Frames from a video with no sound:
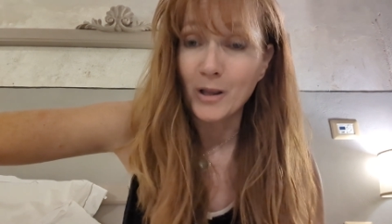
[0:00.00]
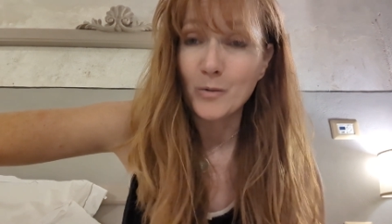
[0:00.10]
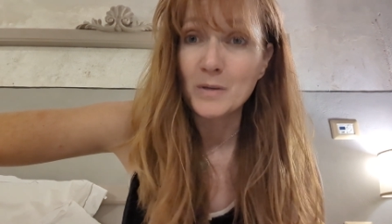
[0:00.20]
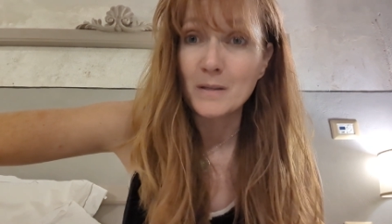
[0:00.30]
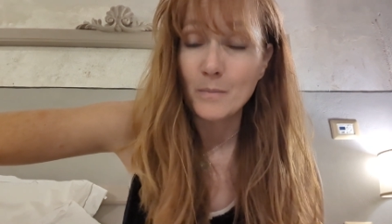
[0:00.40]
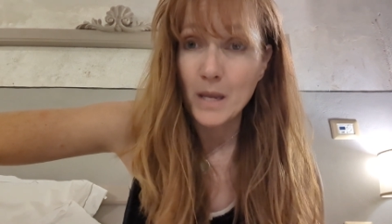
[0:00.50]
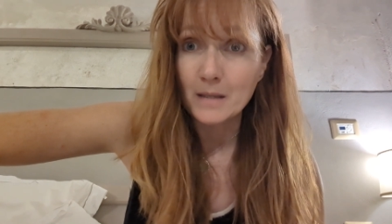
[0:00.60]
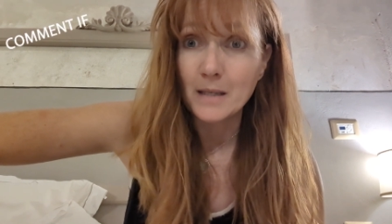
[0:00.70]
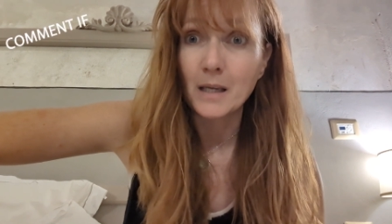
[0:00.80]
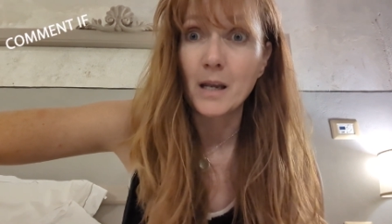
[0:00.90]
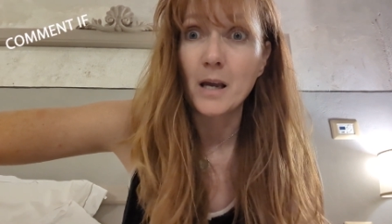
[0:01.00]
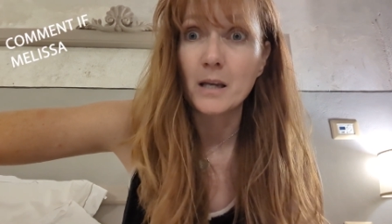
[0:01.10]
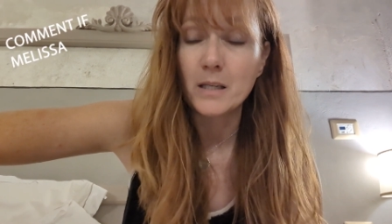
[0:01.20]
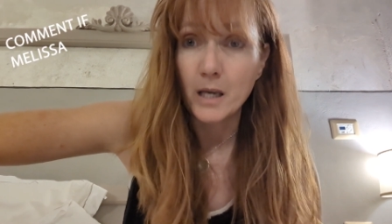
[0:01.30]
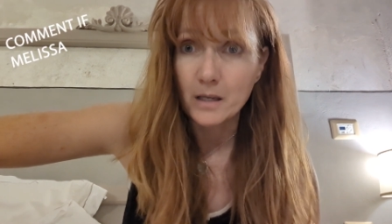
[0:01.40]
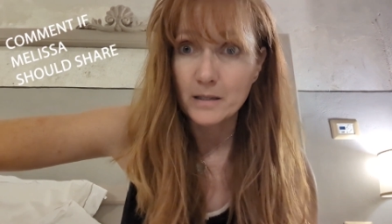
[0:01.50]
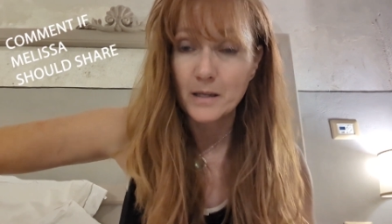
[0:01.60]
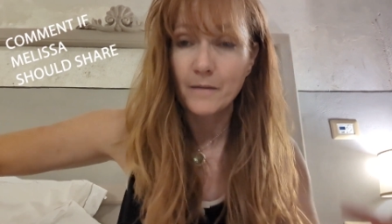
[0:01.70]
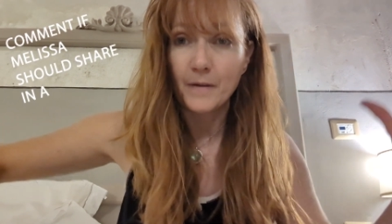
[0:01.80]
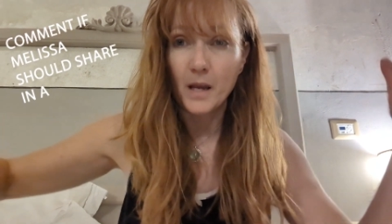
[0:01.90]
It was amazing, and I got a ton of
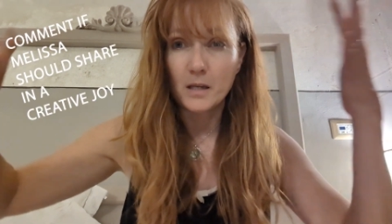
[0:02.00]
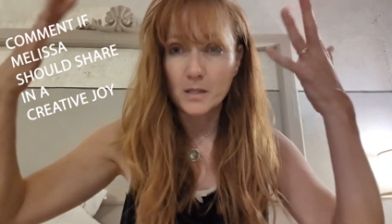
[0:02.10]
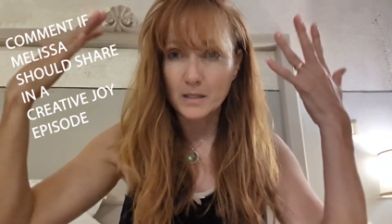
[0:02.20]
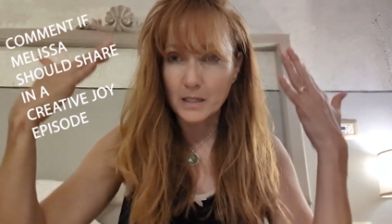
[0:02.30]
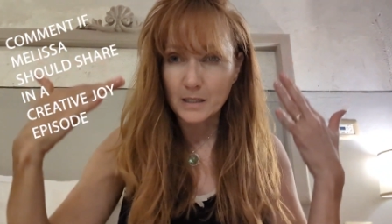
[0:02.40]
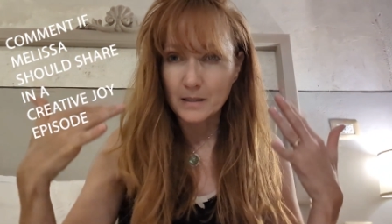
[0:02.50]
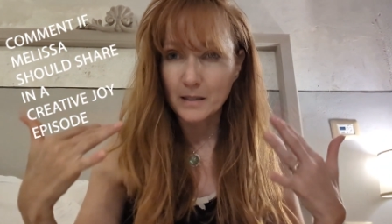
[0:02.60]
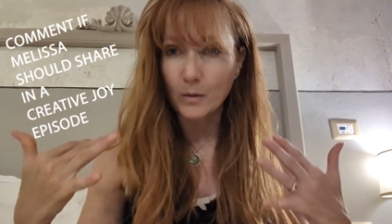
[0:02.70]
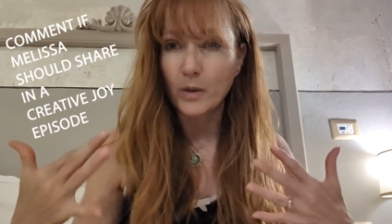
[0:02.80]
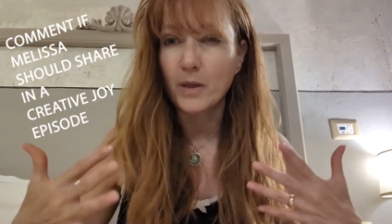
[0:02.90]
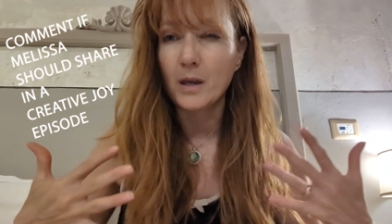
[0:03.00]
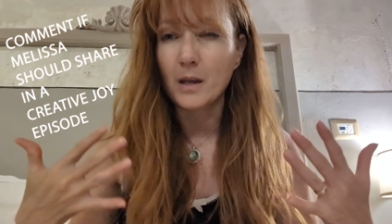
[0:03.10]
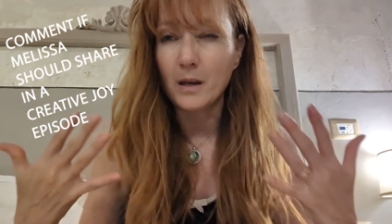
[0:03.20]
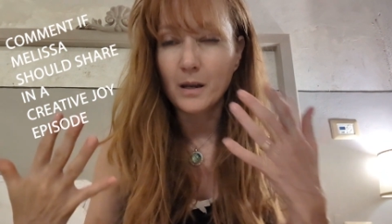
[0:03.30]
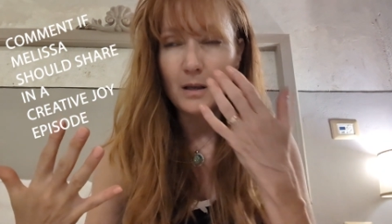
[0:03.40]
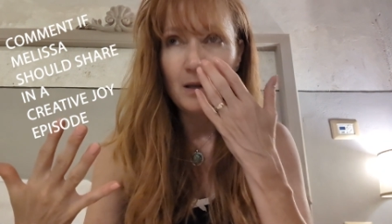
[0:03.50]
stuff, and I just need to sit with it and